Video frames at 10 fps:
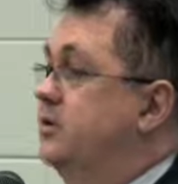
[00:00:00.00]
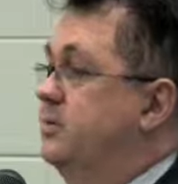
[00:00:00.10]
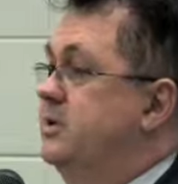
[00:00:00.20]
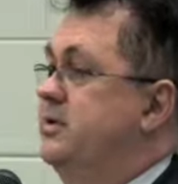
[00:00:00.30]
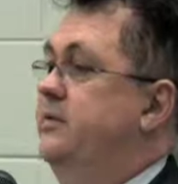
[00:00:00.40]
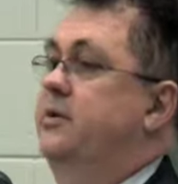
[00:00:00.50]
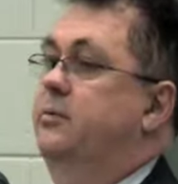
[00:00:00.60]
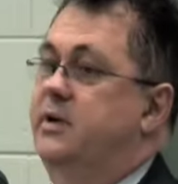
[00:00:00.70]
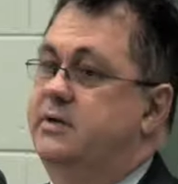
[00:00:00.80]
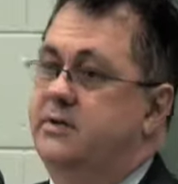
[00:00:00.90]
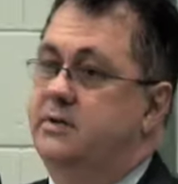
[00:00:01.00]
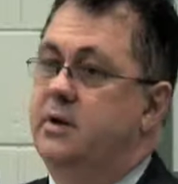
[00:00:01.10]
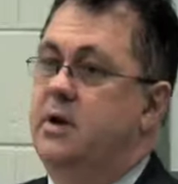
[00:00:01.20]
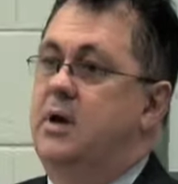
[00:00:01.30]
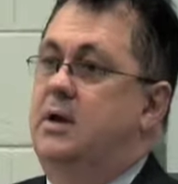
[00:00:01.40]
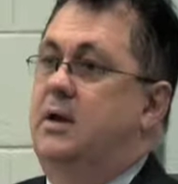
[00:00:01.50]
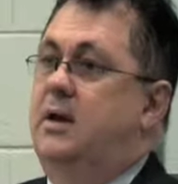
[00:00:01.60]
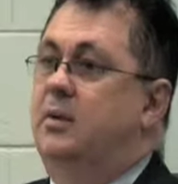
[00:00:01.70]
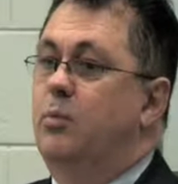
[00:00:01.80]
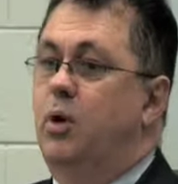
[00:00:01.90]
for a specific reason,
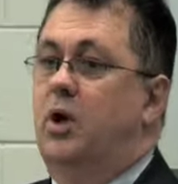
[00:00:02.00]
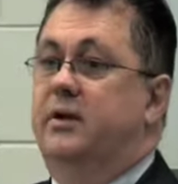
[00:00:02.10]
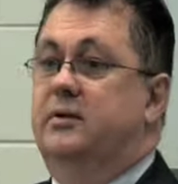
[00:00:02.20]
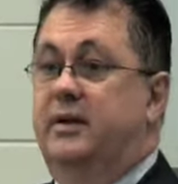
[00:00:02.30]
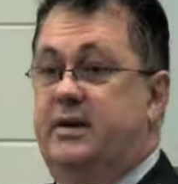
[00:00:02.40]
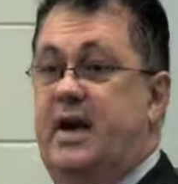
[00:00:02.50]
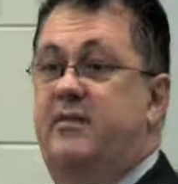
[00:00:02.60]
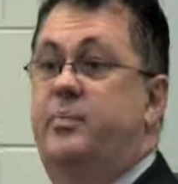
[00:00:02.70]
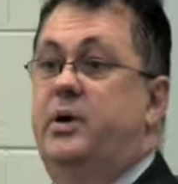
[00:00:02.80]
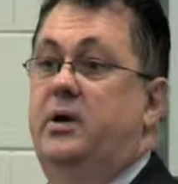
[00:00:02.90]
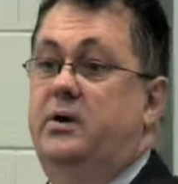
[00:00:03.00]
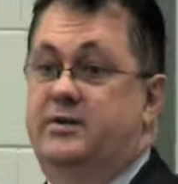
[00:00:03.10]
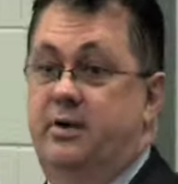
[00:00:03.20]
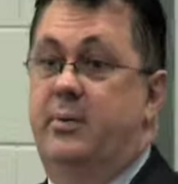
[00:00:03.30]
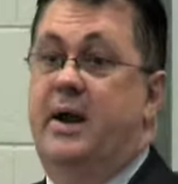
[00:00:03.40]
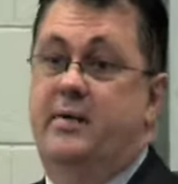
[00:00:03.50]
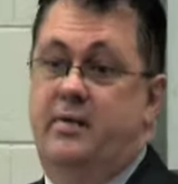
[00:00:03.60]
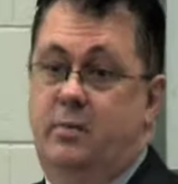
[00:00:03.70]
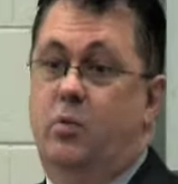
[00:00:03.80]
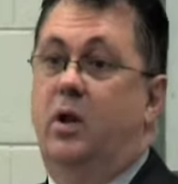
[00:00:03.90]
and they're more likely to have peers
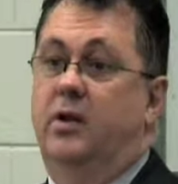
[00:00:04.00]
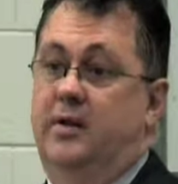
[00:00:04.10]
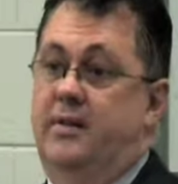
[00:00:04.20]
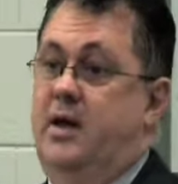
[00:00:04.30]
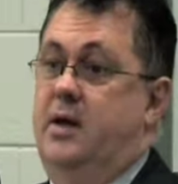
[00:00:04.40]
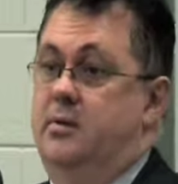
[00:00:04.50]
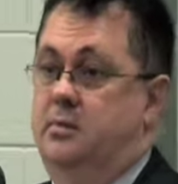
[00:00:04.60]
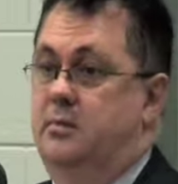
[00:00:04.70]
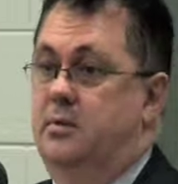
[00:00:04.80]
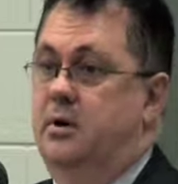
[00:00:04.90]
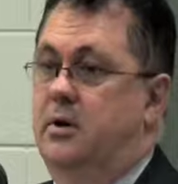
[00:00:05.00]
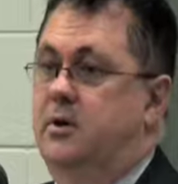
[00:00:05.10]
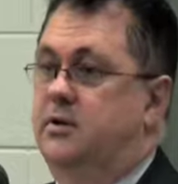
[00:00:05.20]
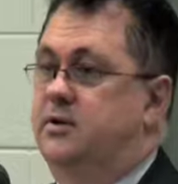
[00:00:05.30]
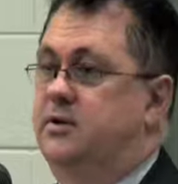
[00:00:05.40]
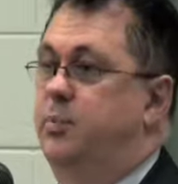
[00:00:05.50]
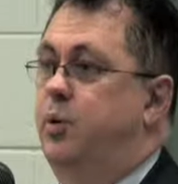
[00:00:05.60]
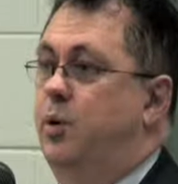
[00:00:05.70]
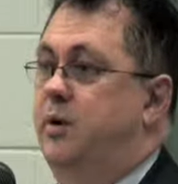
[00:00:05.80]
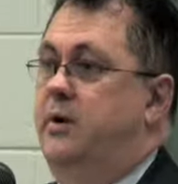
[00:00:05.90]
around them while they're there to
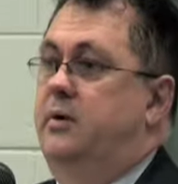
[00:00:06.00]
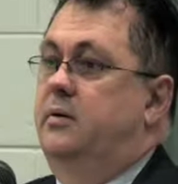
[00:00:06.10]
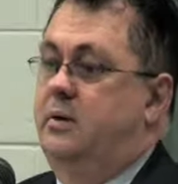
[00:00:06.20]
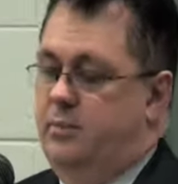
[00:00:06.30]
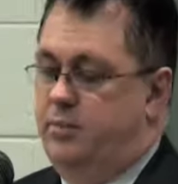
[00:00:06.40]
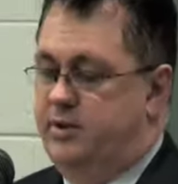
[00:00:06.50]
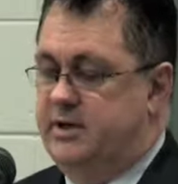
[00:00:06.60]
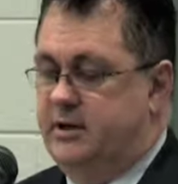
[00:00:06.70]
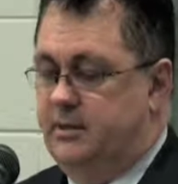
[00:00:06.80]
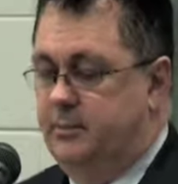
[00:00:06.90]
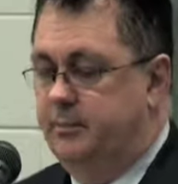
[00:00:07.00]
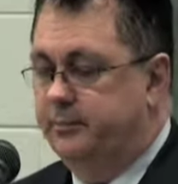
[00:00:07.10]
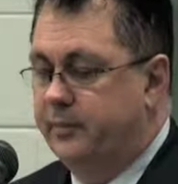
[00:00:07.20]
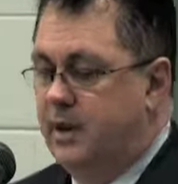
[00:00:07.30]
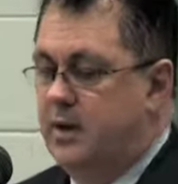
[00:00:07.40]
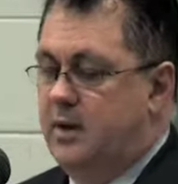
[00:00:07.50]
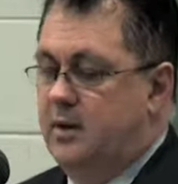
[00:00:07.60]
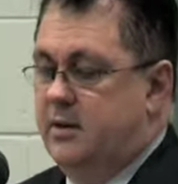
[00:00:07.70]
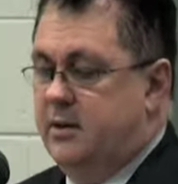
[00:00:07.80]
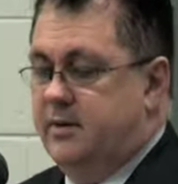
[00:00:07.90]
support and protect them.
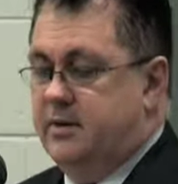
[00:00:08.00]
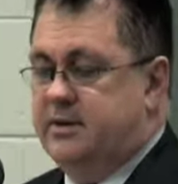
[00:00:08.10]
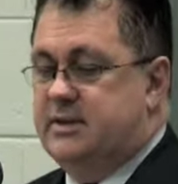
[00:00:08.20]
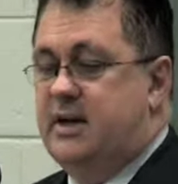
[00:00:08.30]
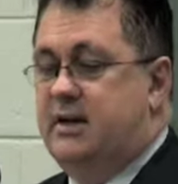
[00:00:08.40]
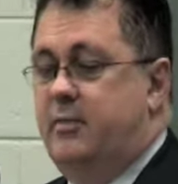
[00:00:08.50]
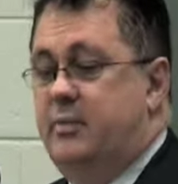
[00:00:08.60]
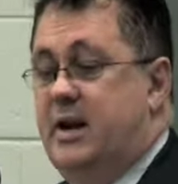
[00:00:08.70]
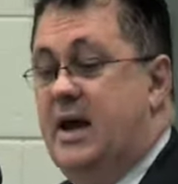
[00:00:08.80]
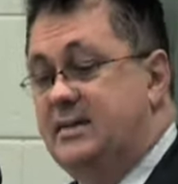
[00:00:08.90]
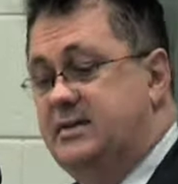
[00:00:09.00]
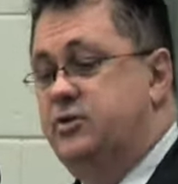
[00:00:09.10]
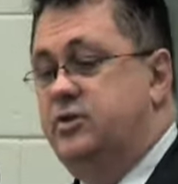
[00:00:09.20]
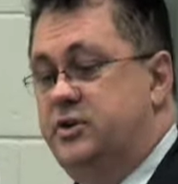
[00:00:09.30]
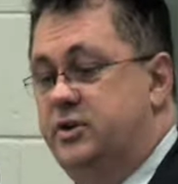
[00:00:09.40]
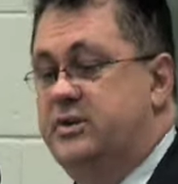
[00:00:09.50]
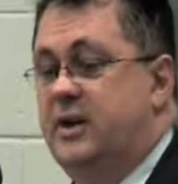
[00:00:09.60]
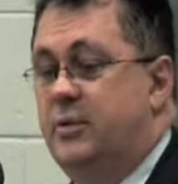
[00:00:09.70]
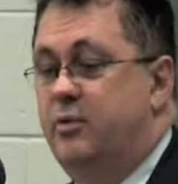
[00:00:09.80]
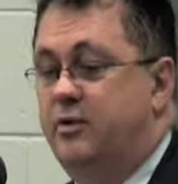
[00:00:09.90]
State government has introduced
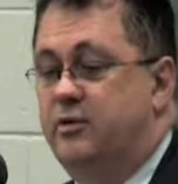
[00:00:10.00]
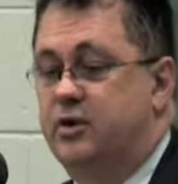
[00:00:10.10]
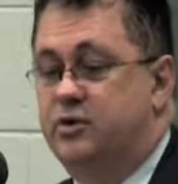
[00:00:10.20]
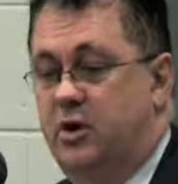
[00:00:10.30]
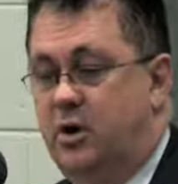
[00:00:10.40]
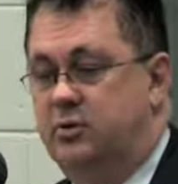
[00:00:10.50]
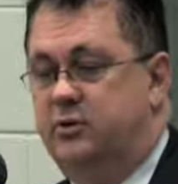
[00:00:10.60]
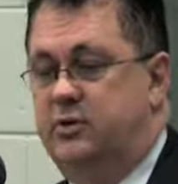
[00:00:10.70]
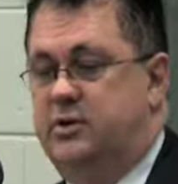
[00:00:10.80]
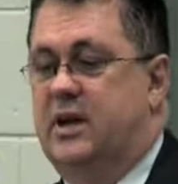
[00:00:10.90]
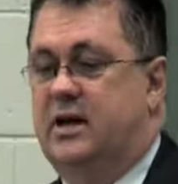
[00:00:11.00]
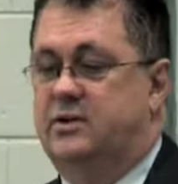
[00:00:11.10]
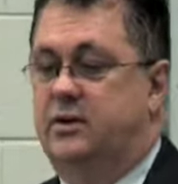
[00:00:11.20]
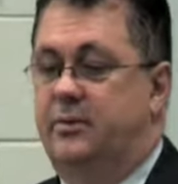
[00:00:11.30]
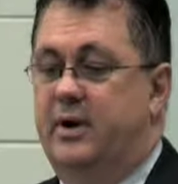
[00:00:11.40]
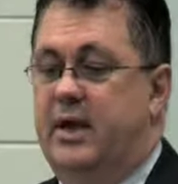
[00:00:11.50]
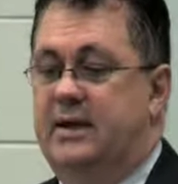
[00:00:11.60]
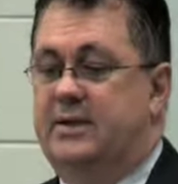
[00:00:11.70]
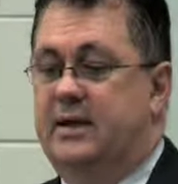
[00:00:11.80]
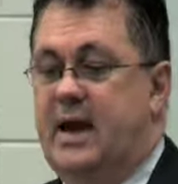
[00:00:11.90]
a number of controls which largely
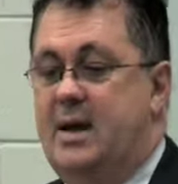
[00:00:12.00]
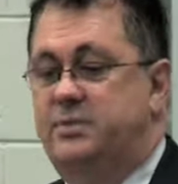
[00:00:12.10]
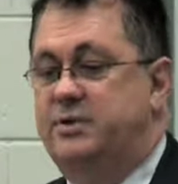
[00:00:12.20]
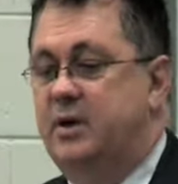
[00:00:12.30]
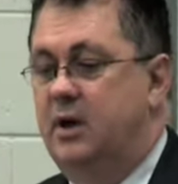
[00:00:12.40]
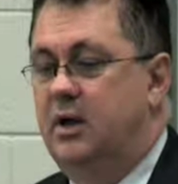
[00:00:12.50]
relate to caps,